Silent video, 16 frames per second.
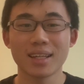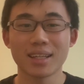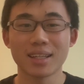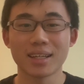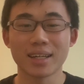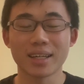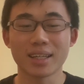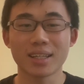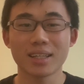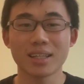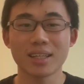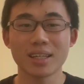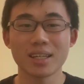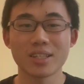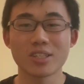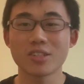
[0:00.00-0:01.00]
Like
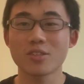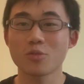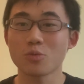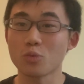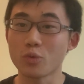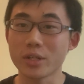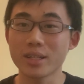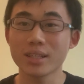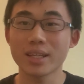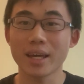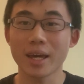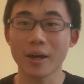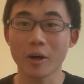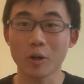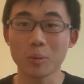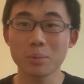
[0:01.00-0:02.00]
it just really
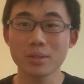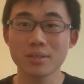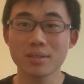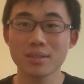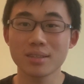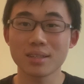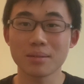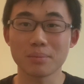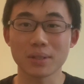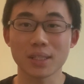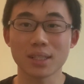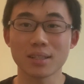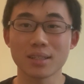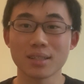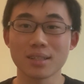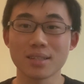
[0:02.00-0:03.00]
helped
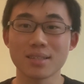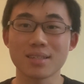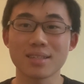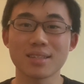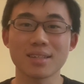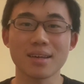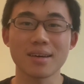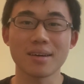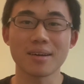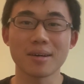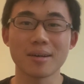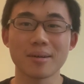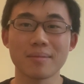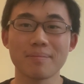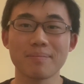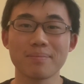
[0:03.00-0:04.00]
because
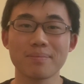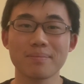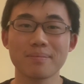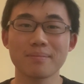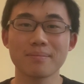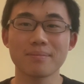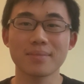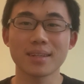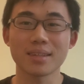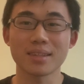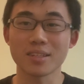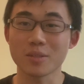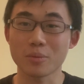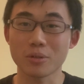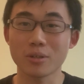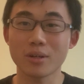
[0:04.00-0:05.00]
um,
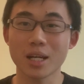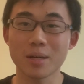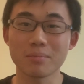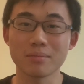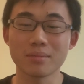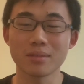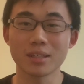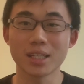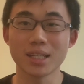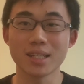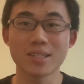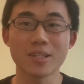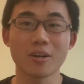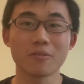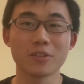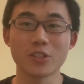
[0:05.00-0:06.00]
this program
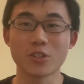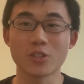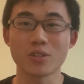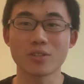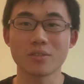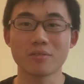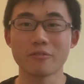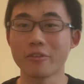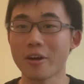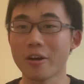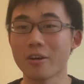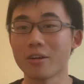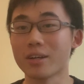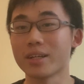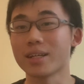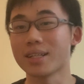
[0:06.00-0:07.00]
itself is
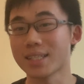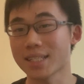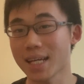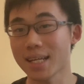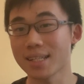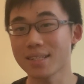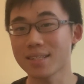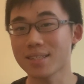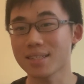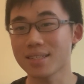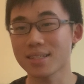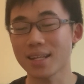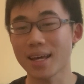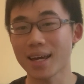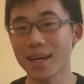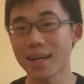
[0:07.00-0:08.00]
very
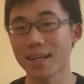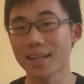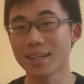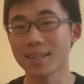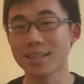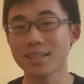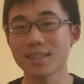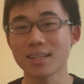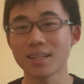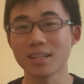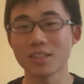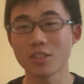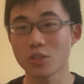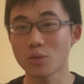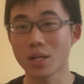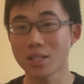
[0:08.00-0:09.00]
intense and uh,
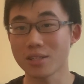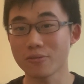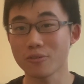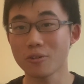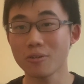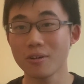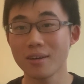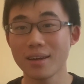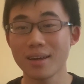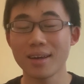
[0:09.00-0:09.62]
stressful.